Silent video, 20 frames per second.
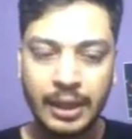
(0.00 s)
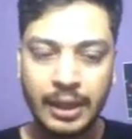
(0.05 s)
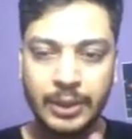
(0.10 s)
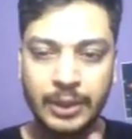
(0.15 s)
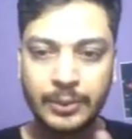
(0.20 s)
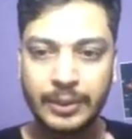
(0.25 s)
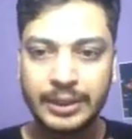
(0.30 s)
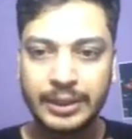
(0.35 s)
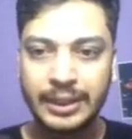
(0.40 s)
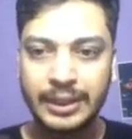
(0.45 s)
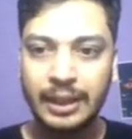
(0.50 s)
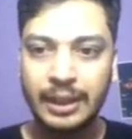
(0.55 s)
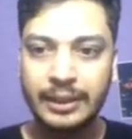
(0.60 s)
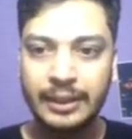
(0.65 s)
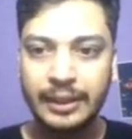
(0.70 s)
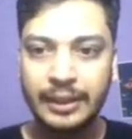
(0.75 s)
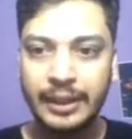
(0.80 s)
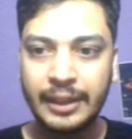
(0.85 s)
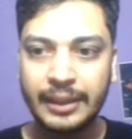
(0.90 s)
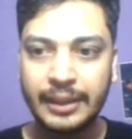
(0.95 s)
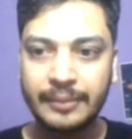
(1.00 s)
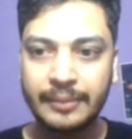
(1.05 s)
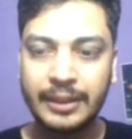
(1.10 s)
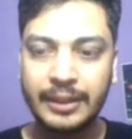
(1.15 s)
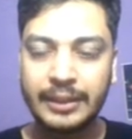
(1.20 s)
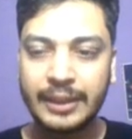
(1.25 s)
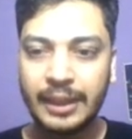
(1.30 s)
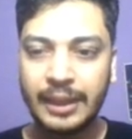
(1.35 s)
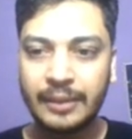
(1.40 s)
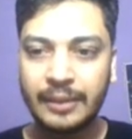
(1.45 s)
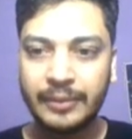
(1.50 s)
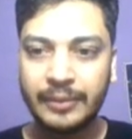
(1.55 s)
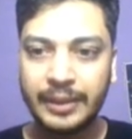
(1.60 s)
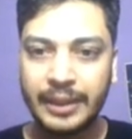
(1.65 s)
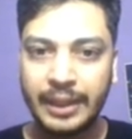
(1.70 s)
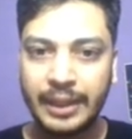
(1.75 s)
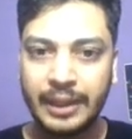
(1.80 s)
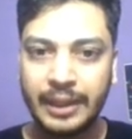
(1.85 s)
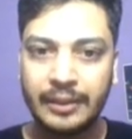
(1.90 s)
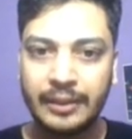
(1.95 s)
switching alternatively, then we
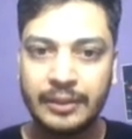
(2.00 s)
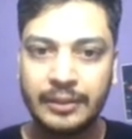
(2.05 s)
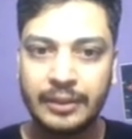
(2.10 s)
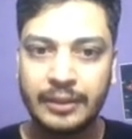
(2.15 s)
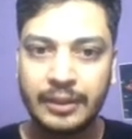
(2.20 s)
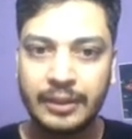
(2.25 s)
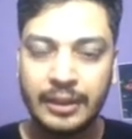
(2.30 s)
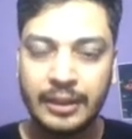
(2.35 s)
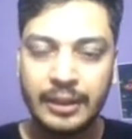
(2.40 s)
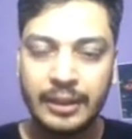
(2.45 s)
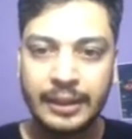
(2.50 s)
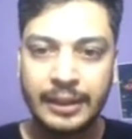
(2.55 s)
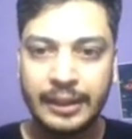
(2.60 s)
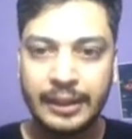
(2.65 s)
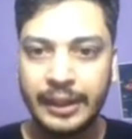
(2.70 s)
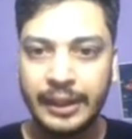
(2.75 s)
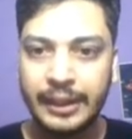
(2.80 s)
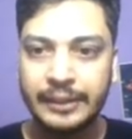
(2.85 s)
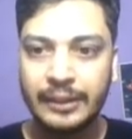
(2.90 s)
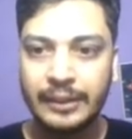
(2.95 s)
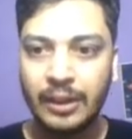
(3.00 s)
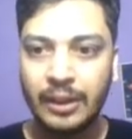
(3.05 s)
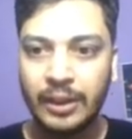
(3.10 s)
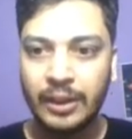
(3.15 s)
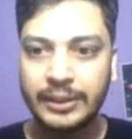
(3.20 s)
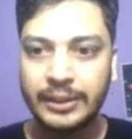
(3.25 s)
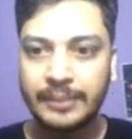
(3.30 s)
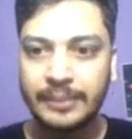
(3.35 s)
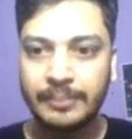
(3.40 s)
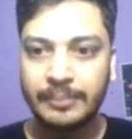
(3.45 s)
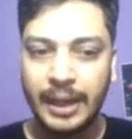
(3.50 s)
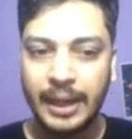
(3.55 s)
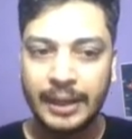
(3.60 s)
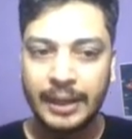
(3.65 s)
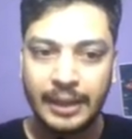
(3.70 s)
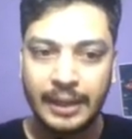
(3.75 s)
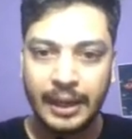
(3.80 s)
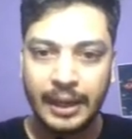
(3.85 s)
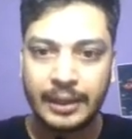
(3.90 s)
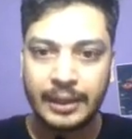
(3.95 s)
can create the logic by
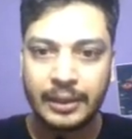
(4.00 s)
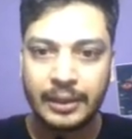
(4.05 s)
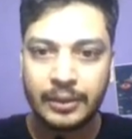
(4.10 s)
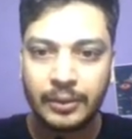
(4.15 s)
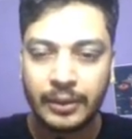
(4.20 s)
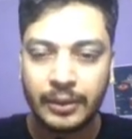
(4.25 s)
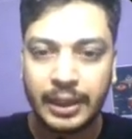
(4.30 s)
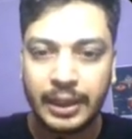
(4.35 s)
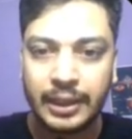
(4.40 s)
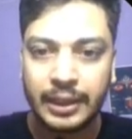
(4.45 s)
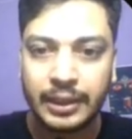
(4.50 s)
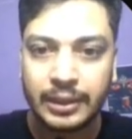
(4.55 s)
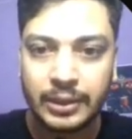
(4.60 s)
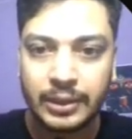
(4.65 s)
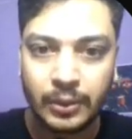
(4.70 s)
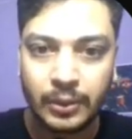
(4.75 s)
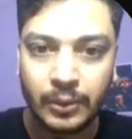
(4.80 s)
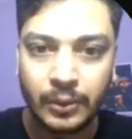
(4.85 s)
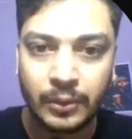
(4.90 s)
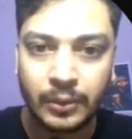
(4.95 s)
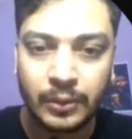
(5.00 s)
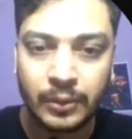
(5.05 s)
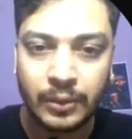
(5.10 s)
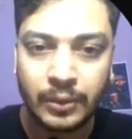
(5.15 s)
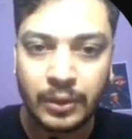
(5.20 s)
that. Okay, so